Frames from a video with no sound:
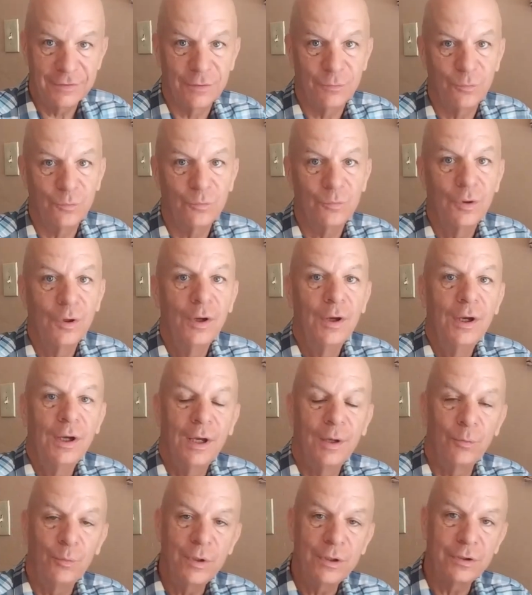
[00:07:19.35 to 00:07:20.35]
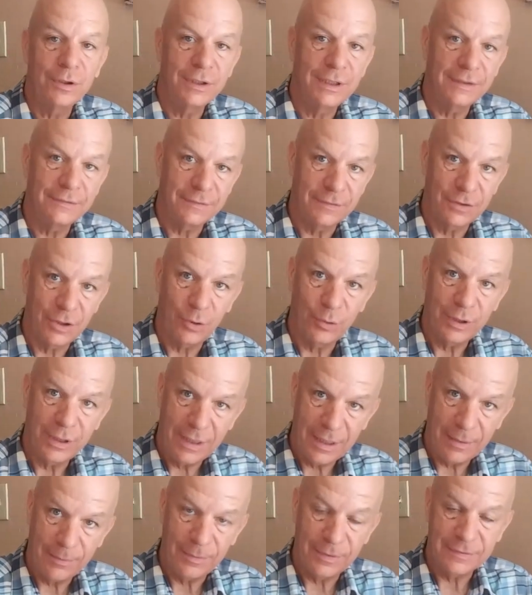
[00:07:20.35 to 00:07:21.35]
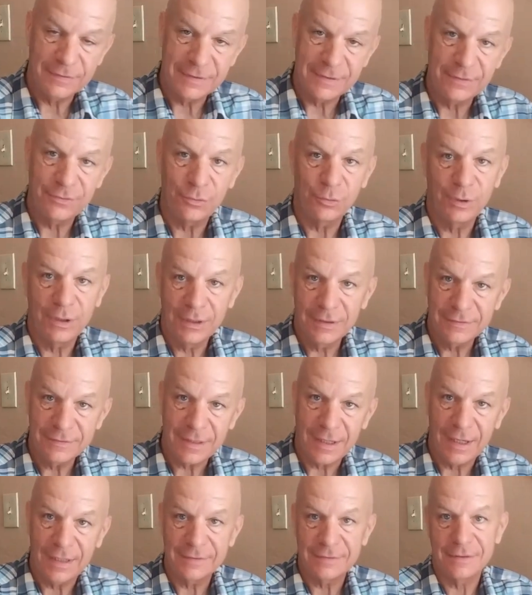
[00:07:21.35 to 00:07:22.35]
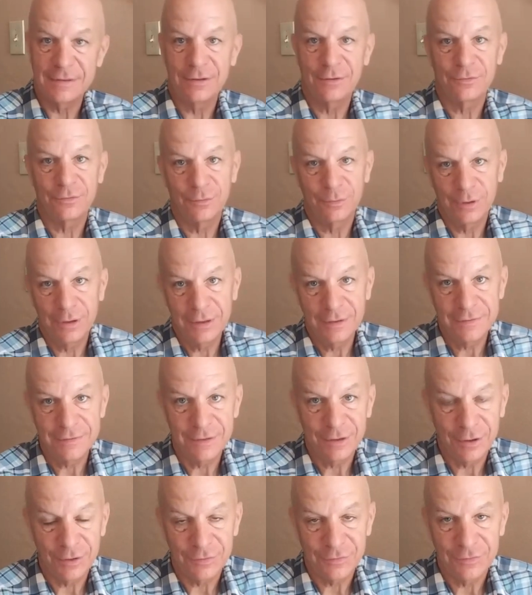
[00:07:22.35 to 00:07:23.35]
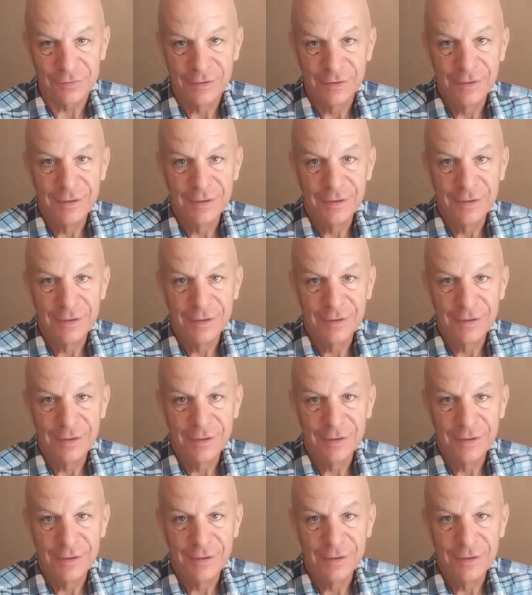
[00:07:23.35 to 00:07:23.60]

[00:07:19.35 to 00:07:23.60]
and we could get to know him and see through his eyes and hear through his ears,